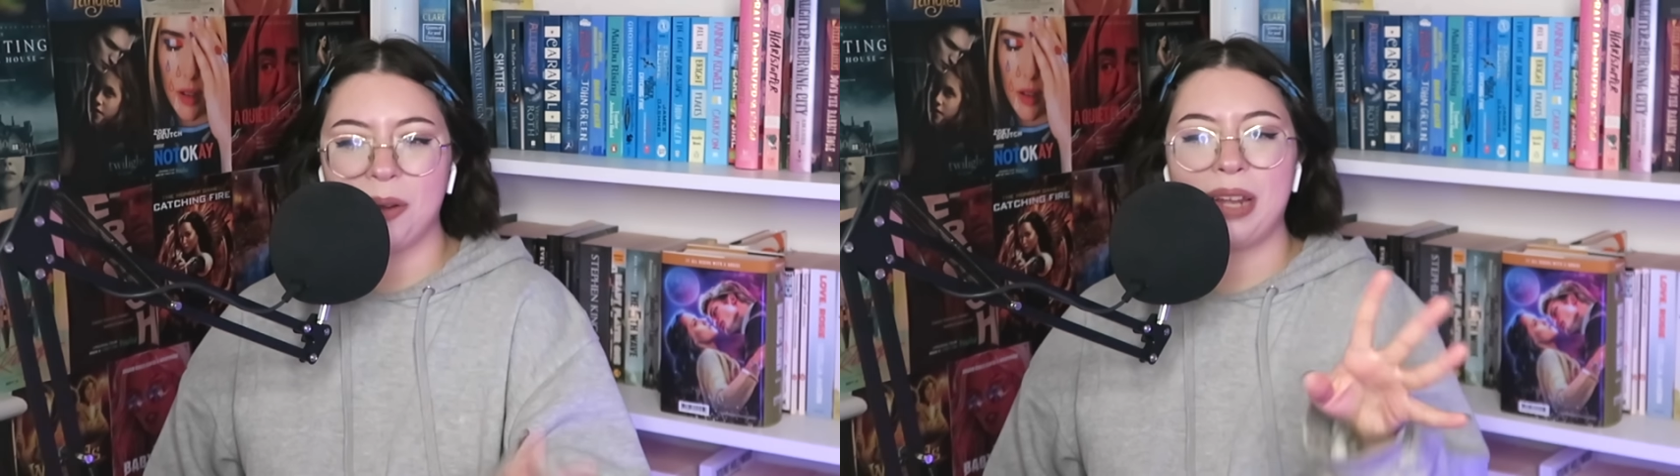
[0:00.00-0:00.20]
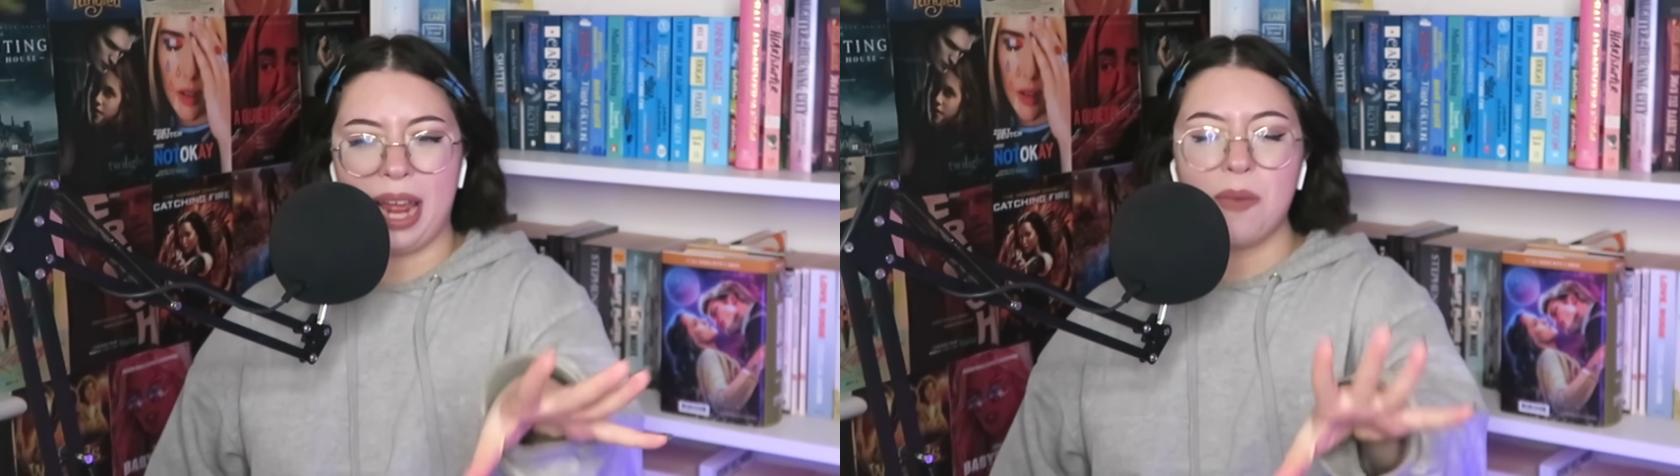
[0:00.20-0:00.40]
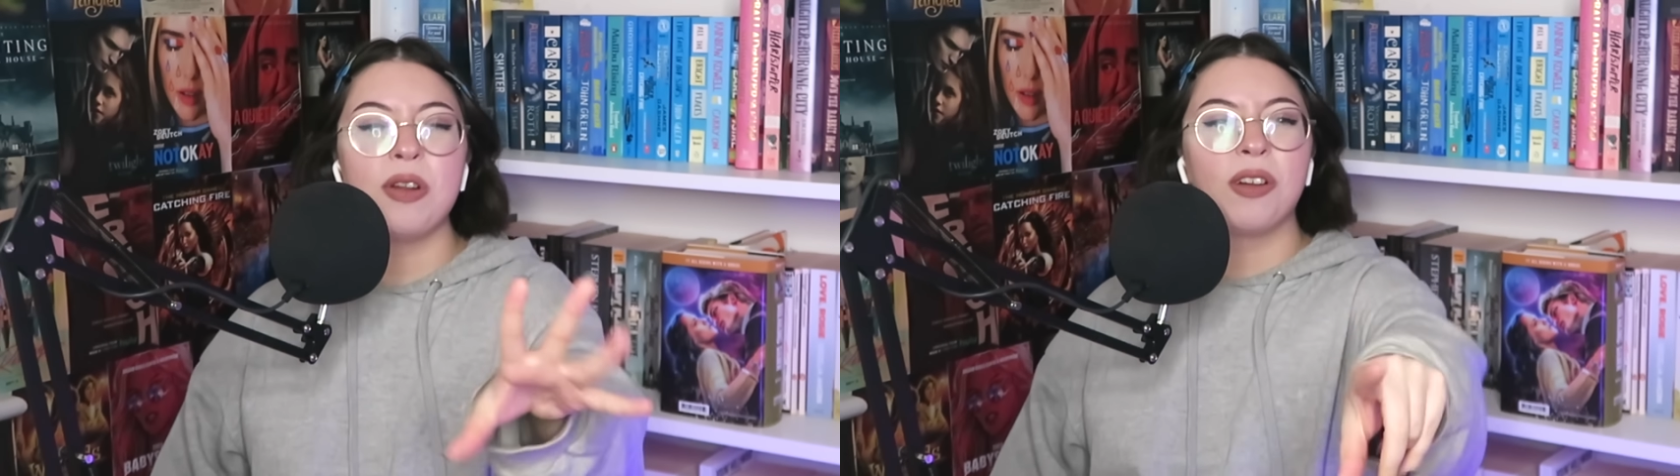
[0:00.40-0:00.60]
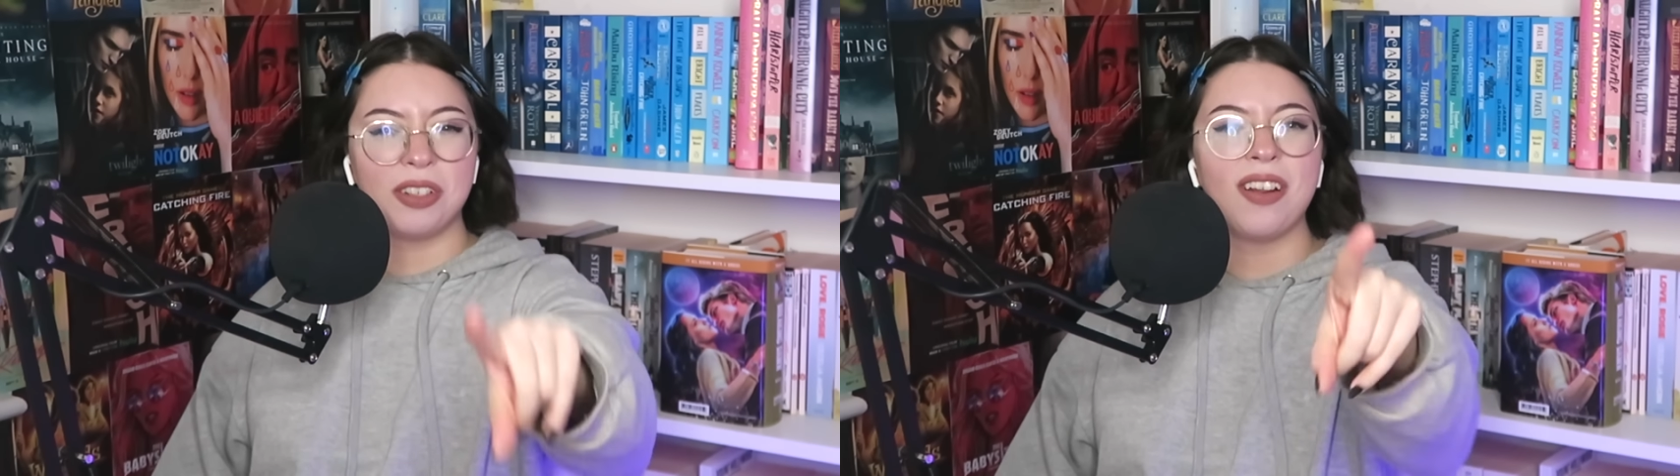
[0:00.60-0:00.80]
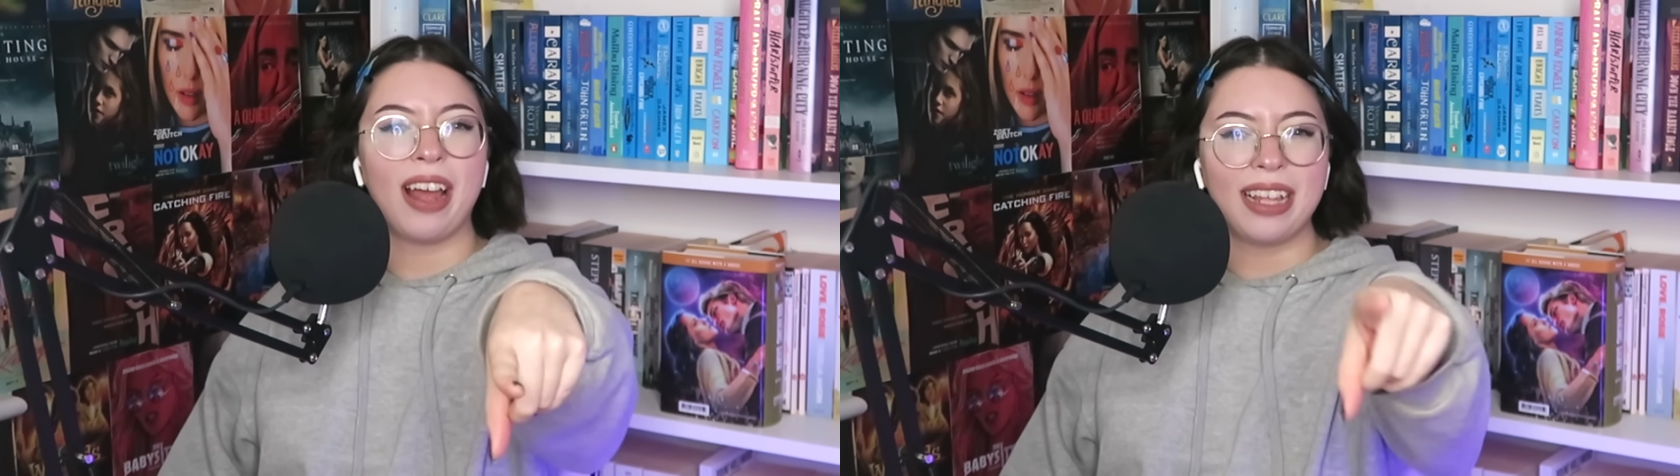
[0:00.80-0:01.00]
okay? We're not
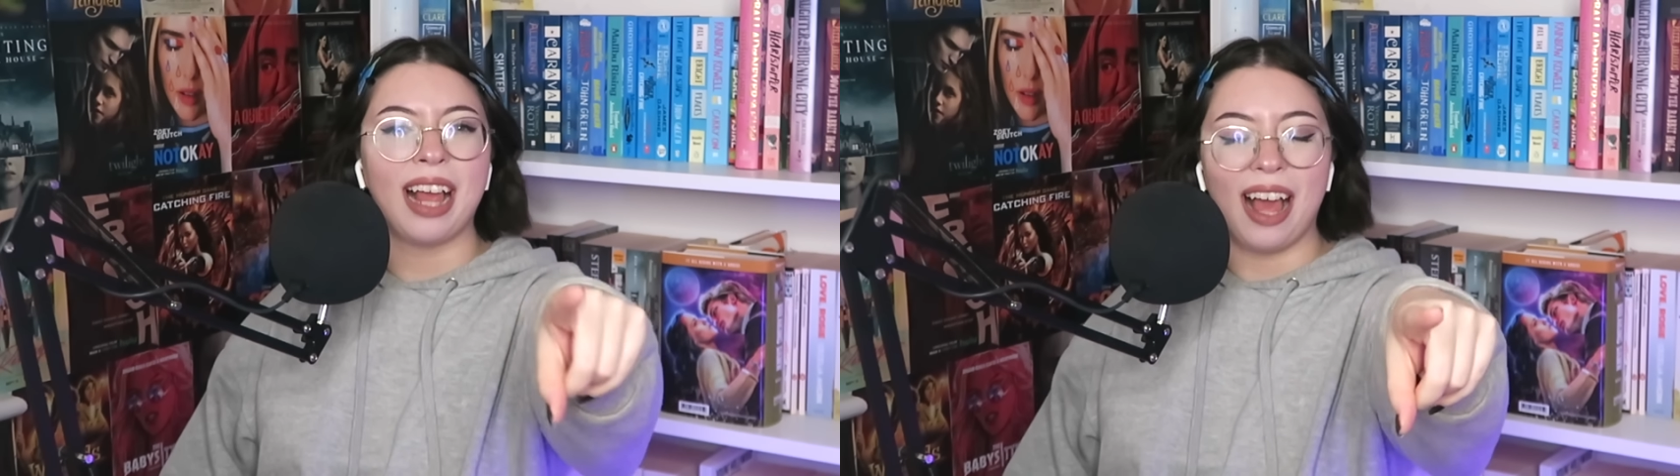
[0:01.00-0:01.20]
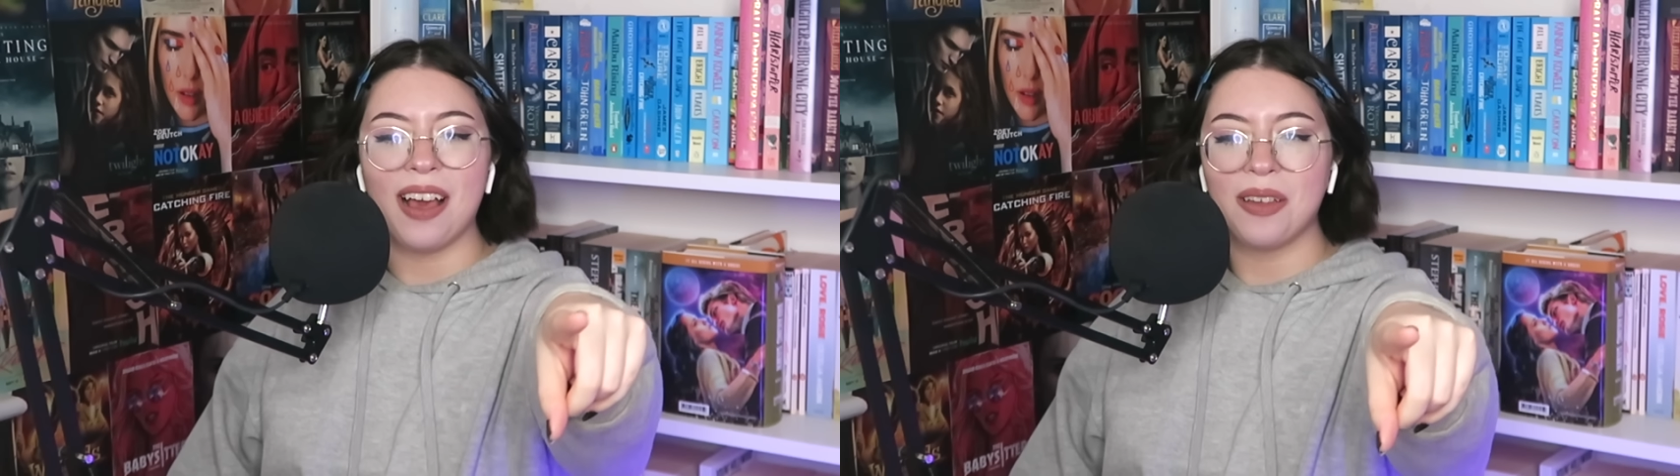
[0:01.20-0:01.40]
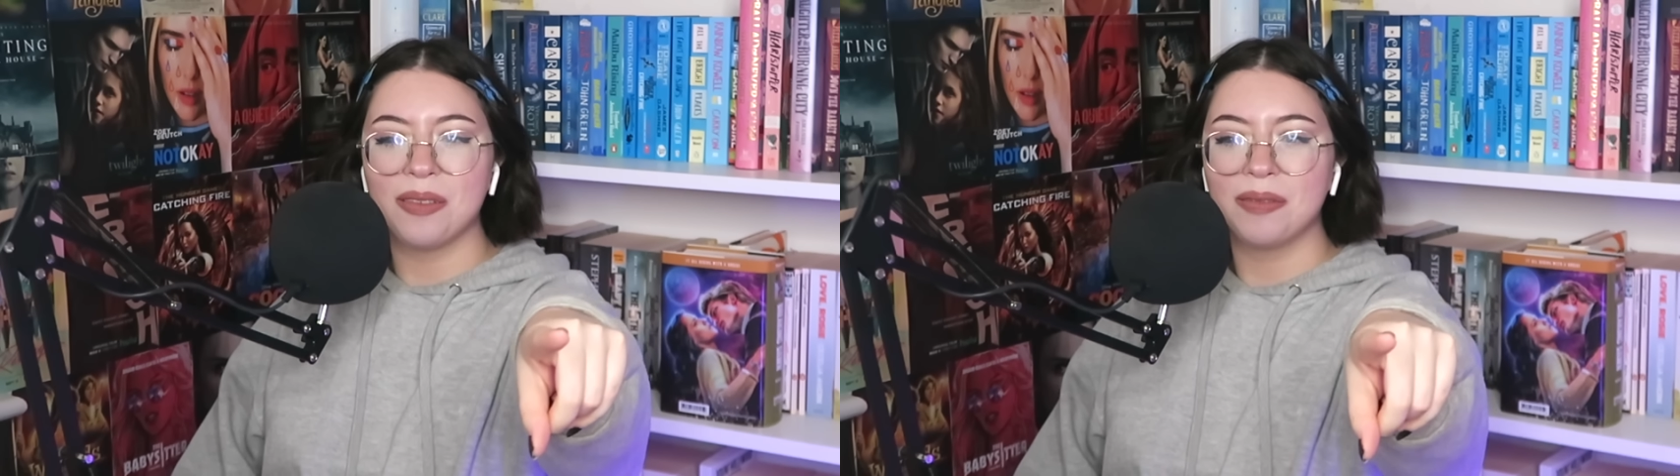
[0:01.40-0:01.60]
denying that.